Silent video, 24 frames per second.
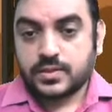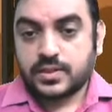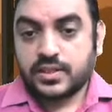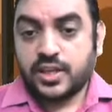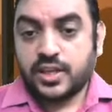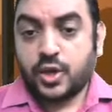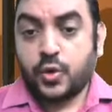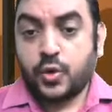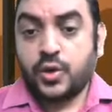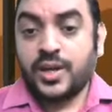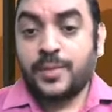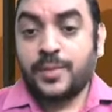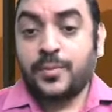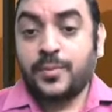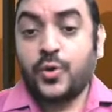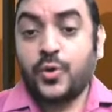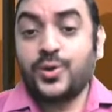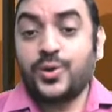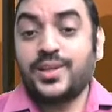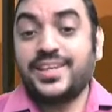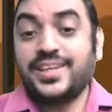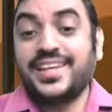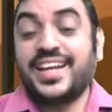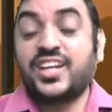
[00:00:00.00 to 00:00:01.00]
the loan
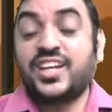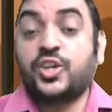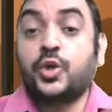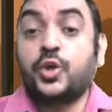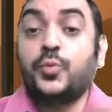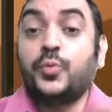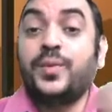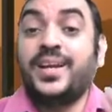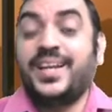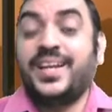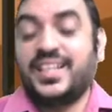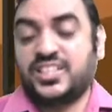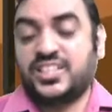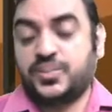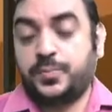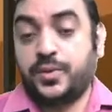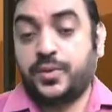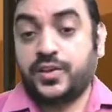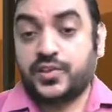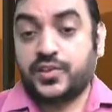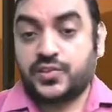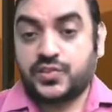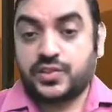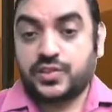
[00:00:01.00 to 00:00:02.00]
amount yet to be
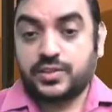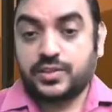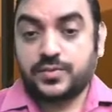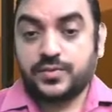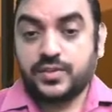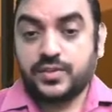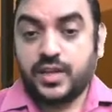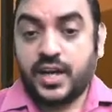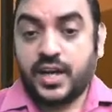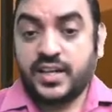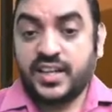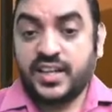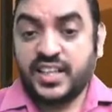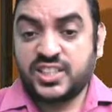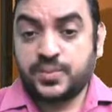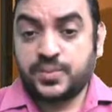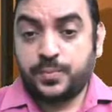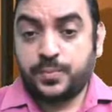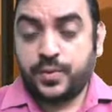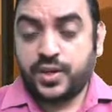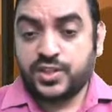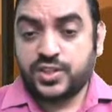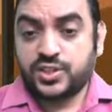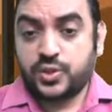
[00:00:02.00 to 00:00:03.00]
disbursed,
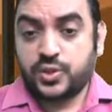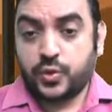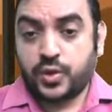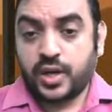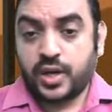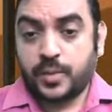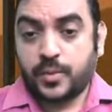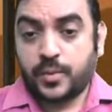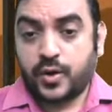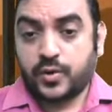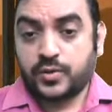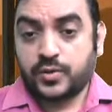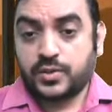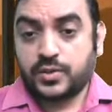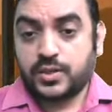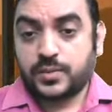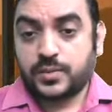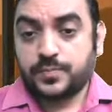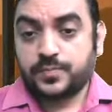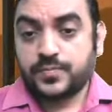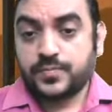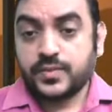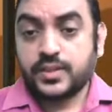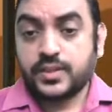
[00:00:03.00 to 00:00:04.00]
undisbursed loan amount.
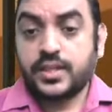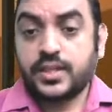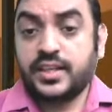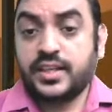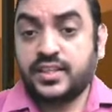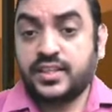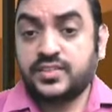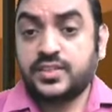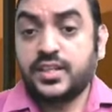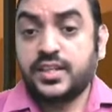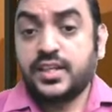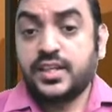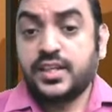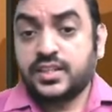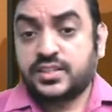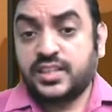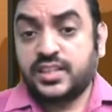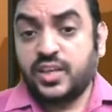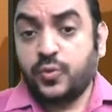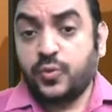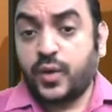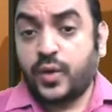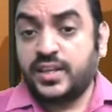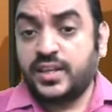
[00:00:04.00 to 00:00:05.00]
That is
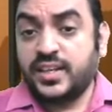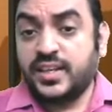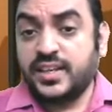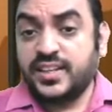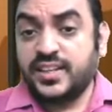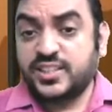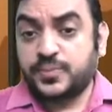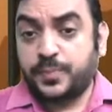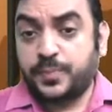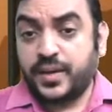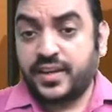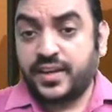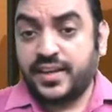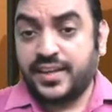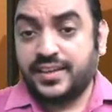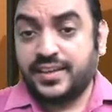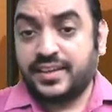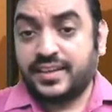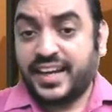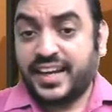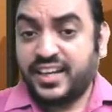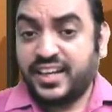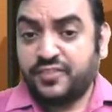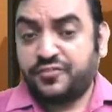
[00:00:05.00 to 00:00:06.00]
still one year is
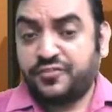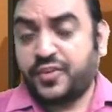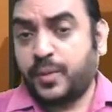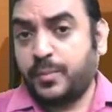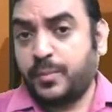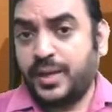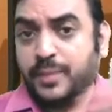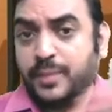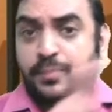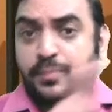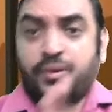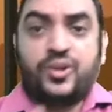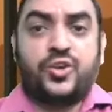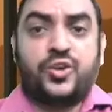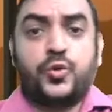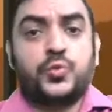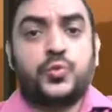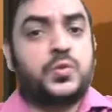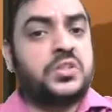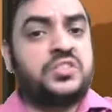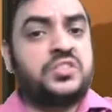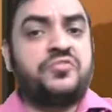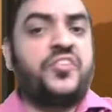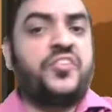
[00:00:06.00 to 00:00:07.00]
pending, right? From April
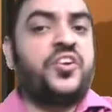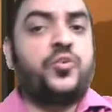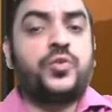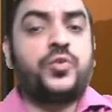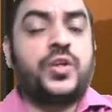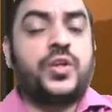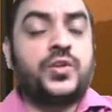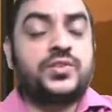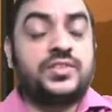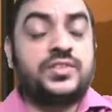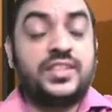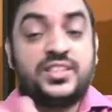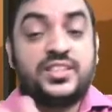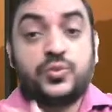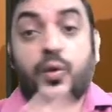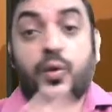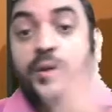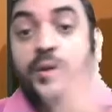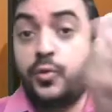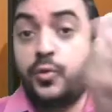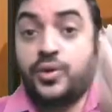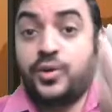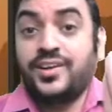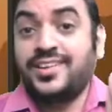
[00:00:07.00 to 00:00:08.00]
2005, 2006,
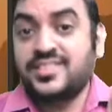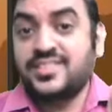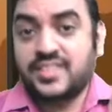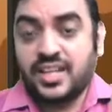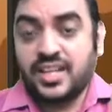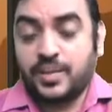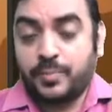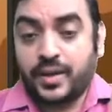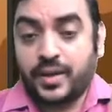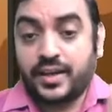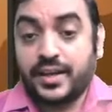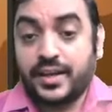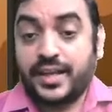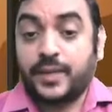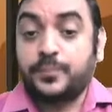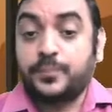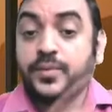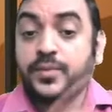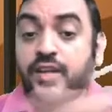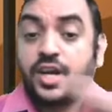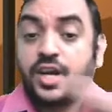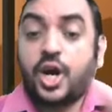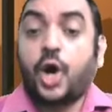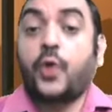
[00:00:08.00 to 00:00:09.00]
one more year still pending.
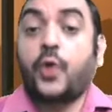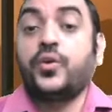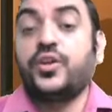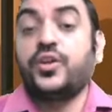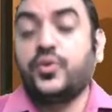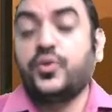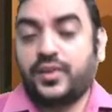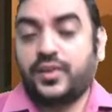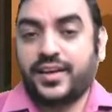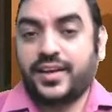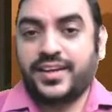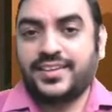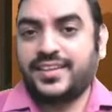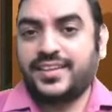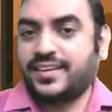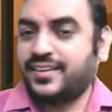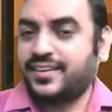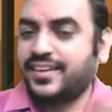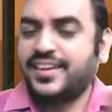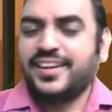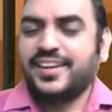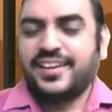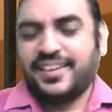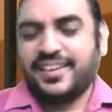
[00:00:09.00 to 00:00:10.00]
How do you treat
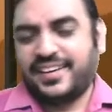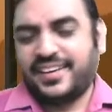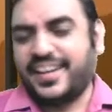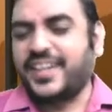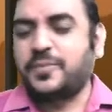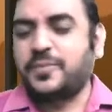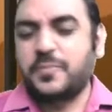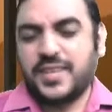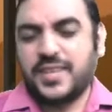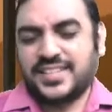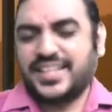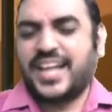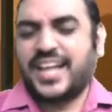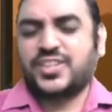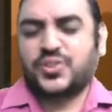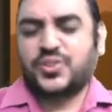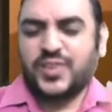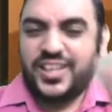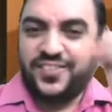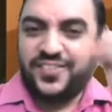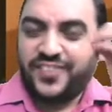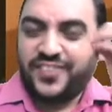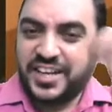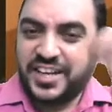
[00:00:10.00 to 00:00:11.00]
that? Treatment is
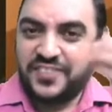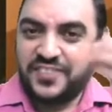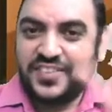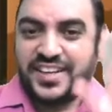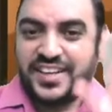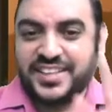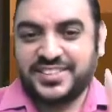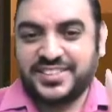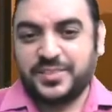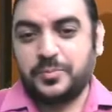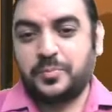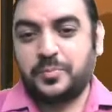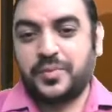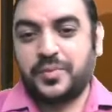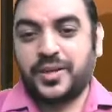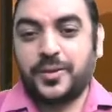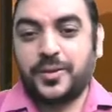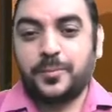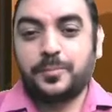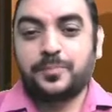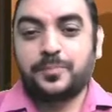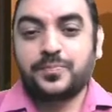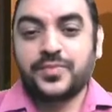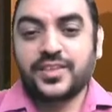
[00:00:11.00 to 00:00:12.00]
actually very, very simple.
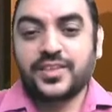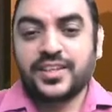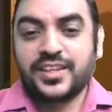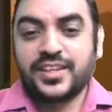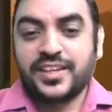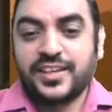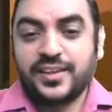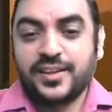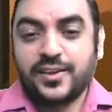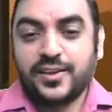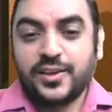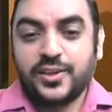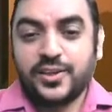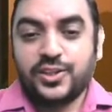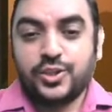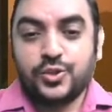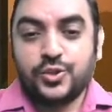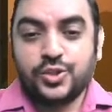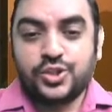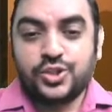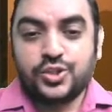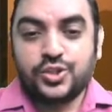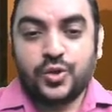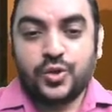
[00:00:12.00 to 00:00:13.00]

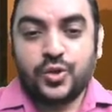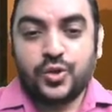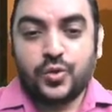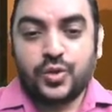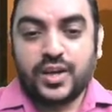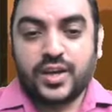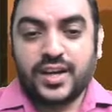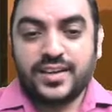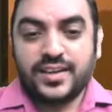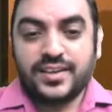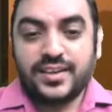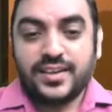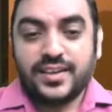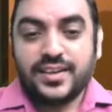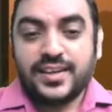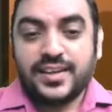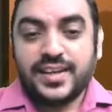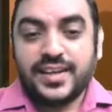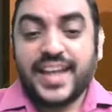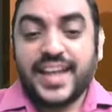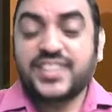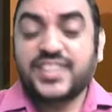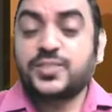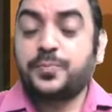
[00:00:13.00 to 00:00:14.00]
You should look at
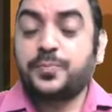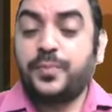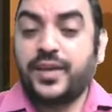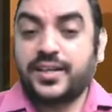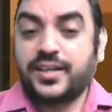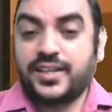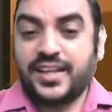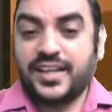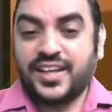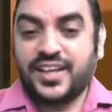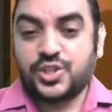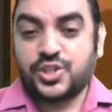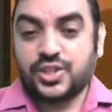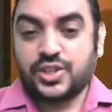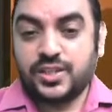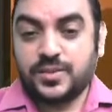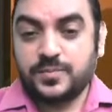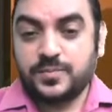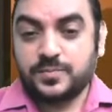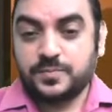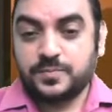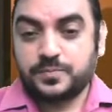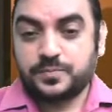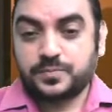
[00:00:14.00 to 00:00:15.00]

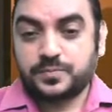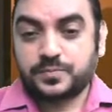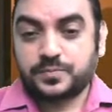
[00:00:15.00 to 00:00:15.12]
expectation